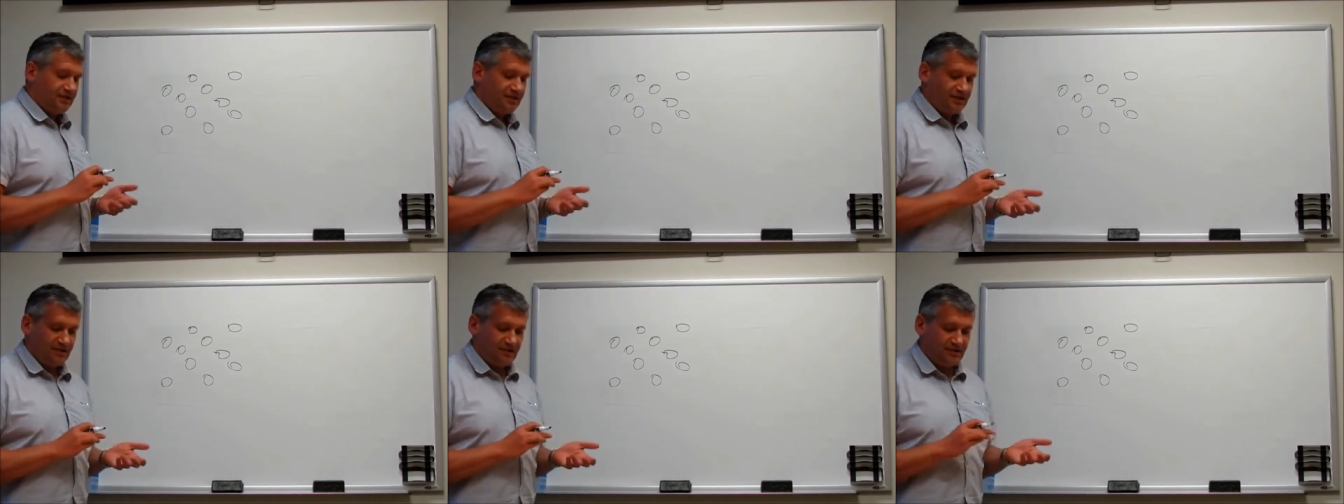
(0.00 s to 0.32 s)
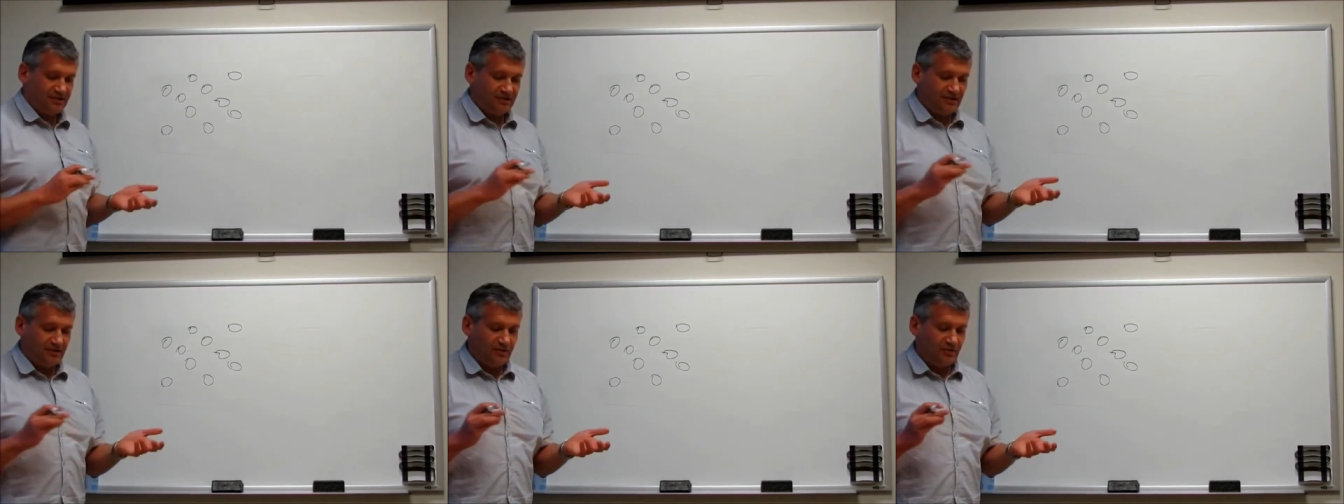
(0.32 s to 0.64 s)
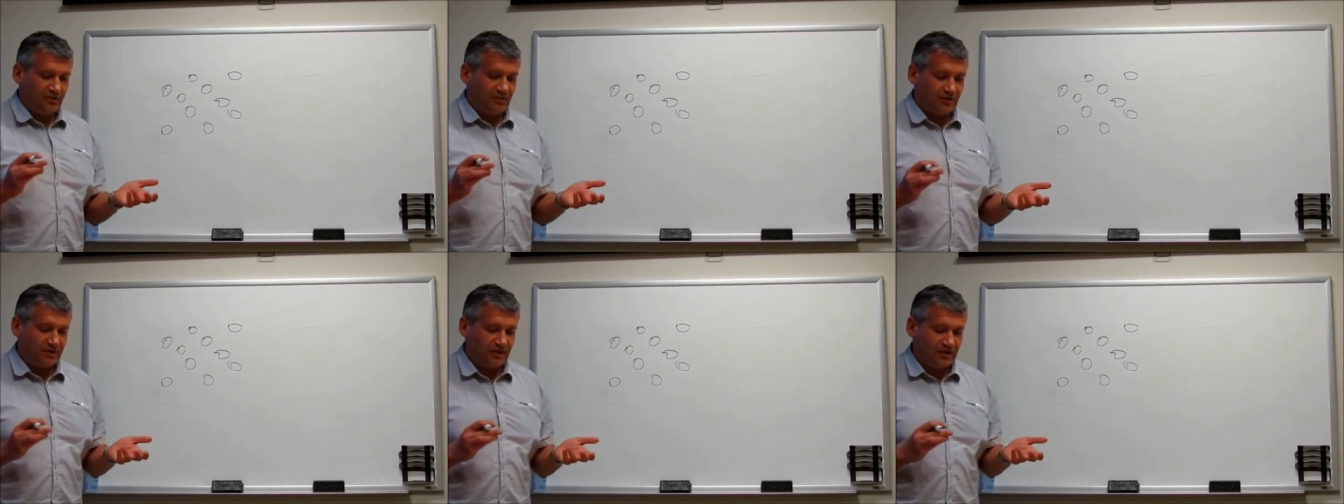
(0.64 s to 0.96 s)
can
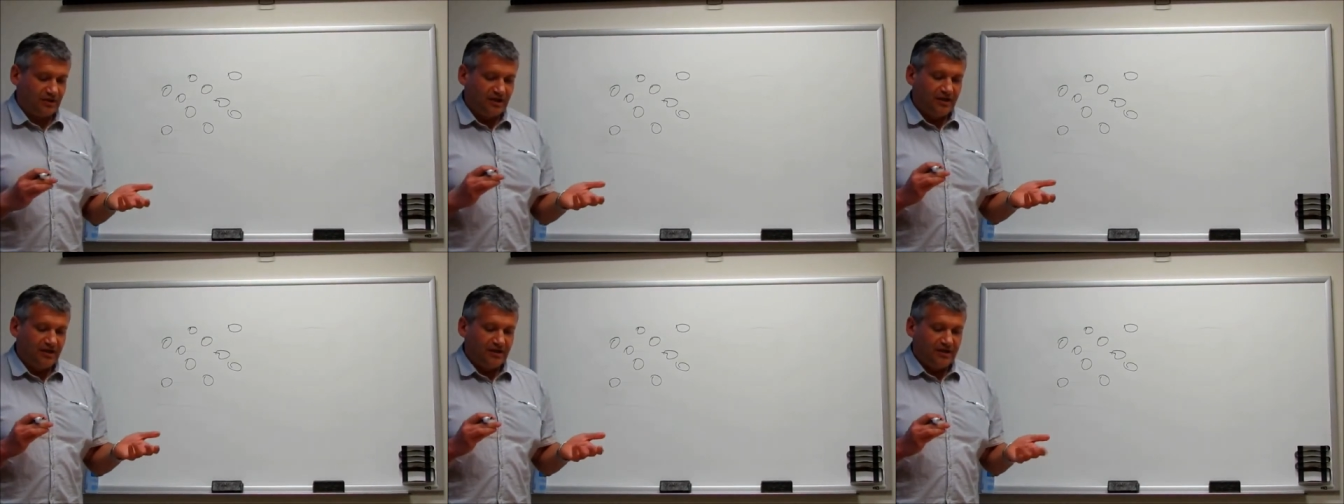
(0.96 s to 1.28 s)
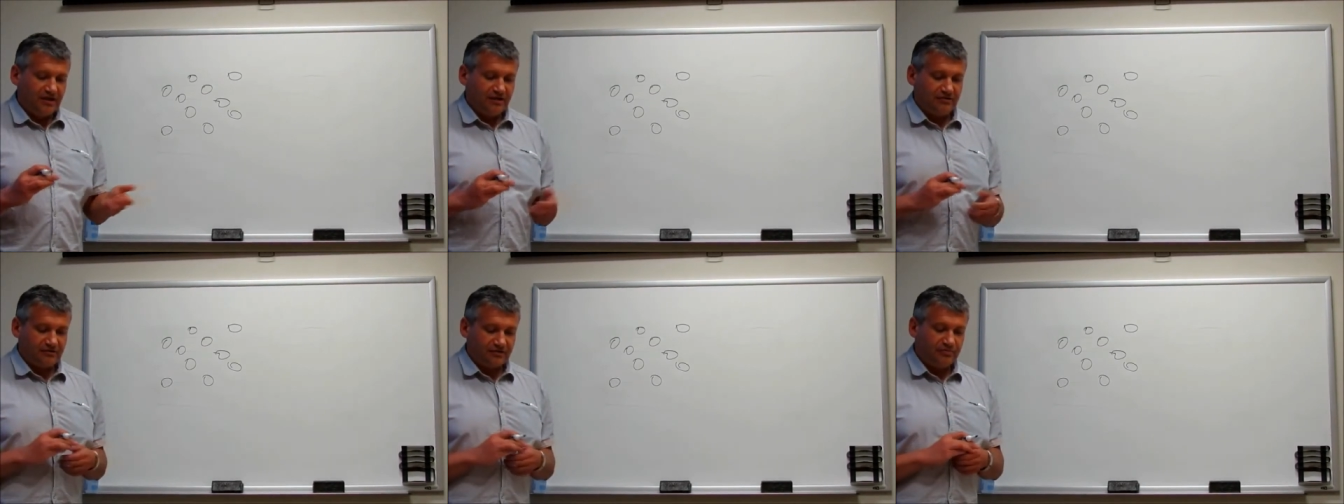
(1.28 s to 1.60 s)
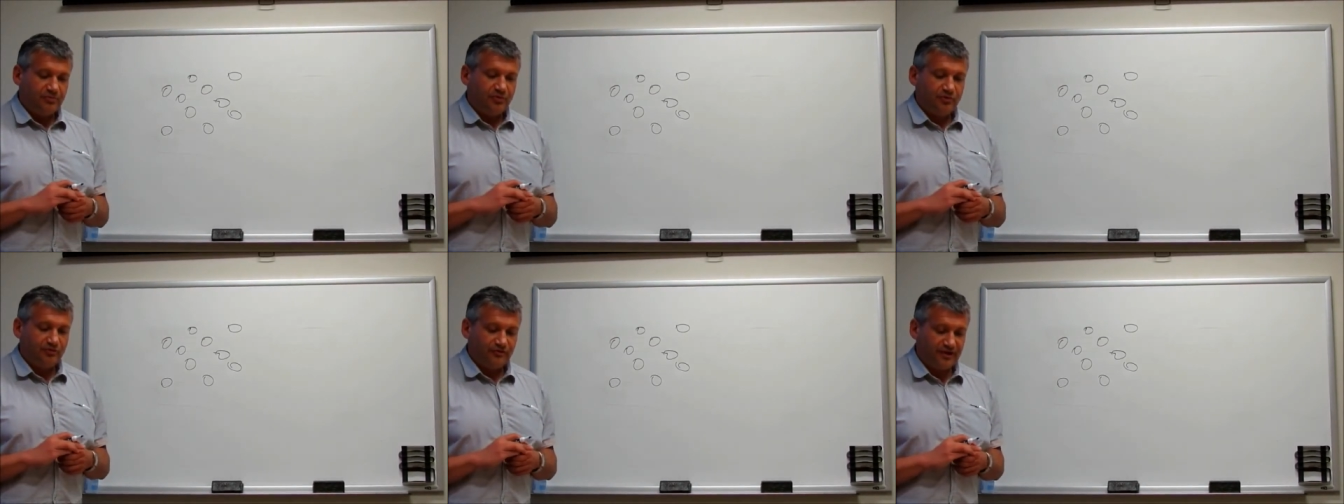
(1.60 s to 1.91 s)
or
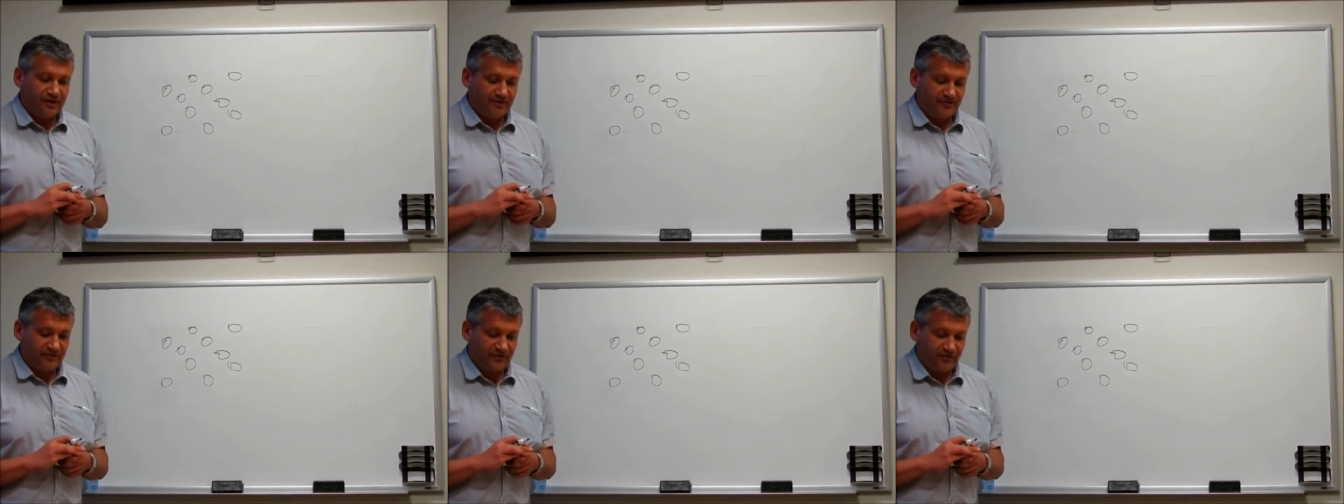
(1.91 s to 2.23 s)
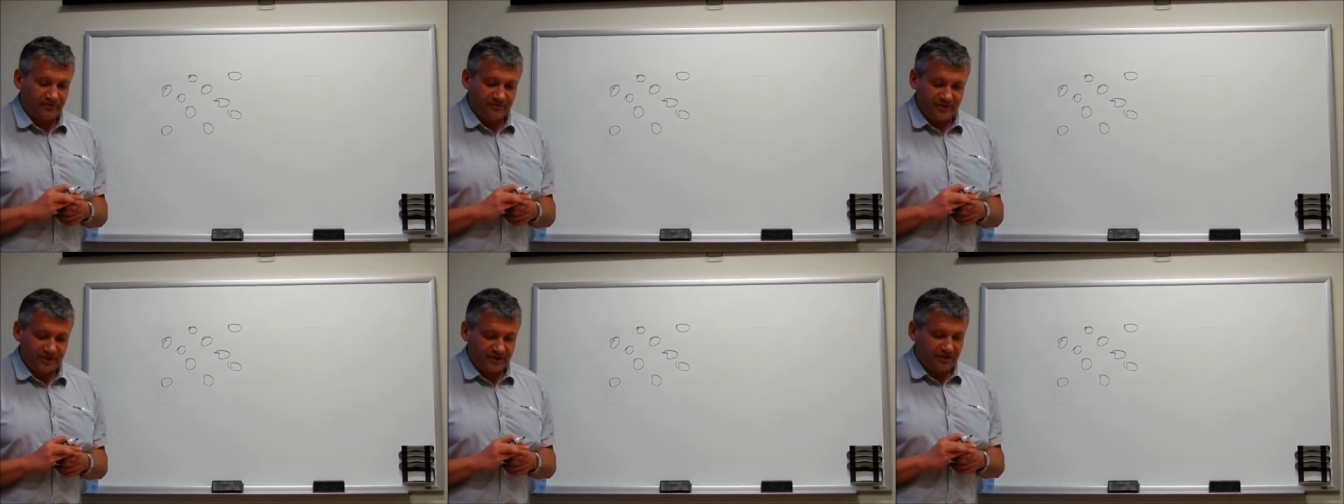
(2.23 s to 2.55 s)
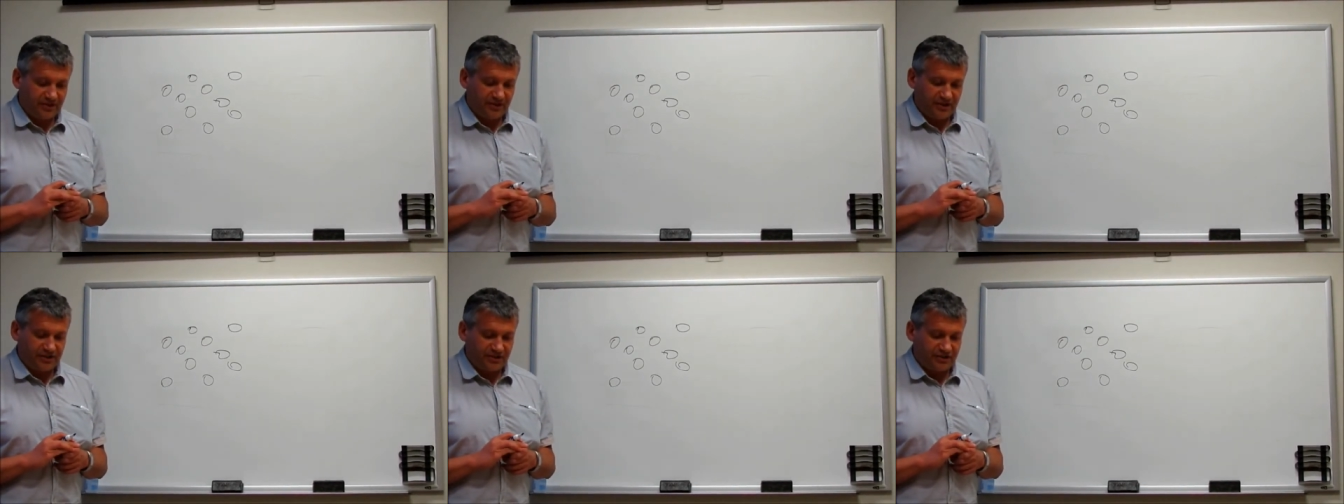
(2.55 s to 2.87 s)
remove them from the
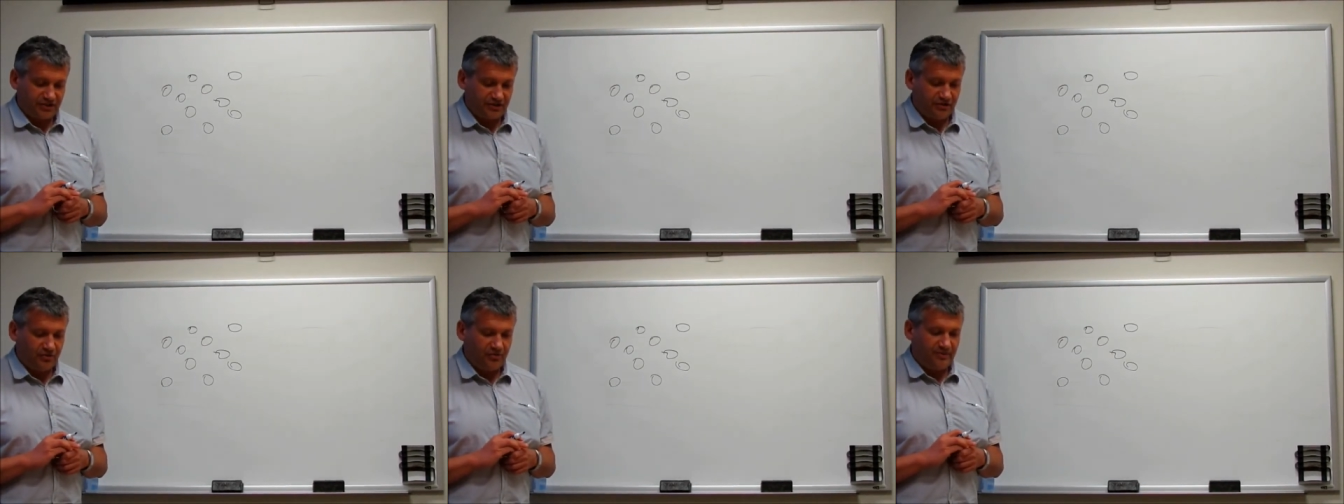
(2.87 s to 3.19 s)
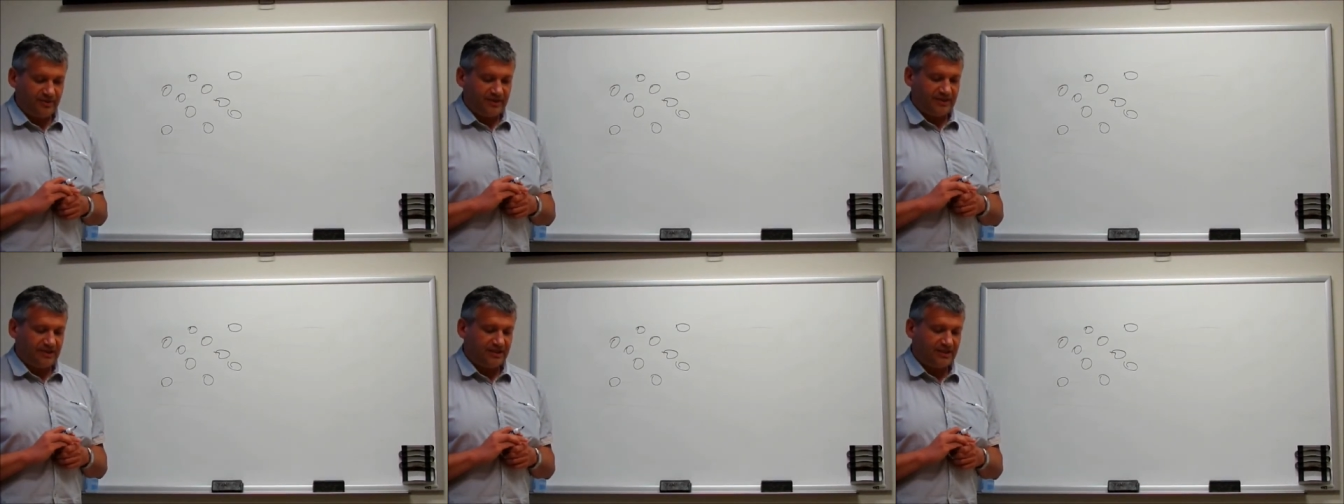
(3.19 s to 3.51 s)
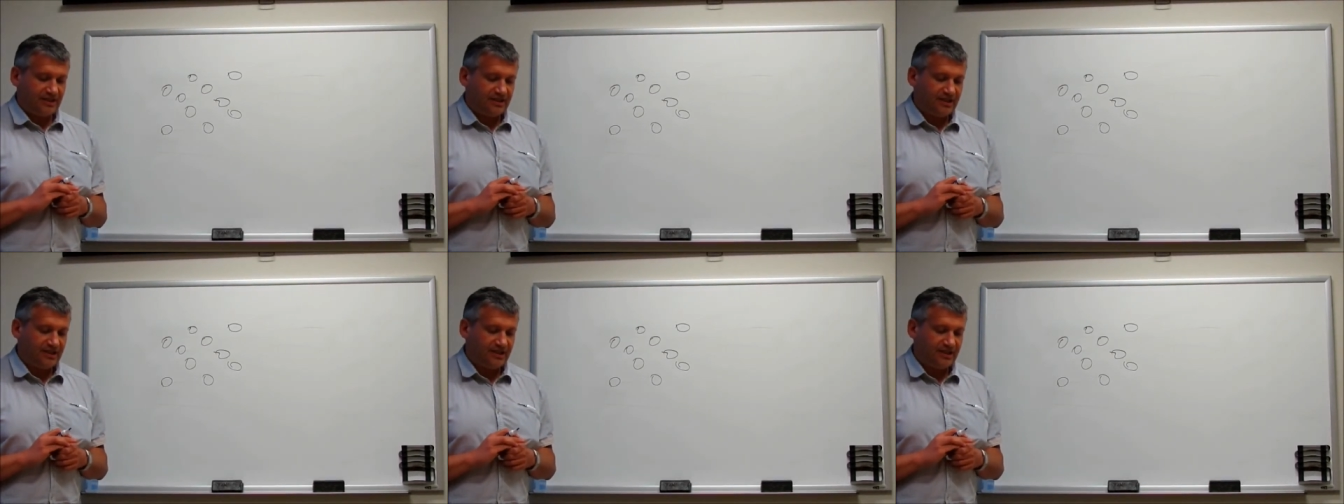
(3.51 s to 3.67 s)
collection, nobody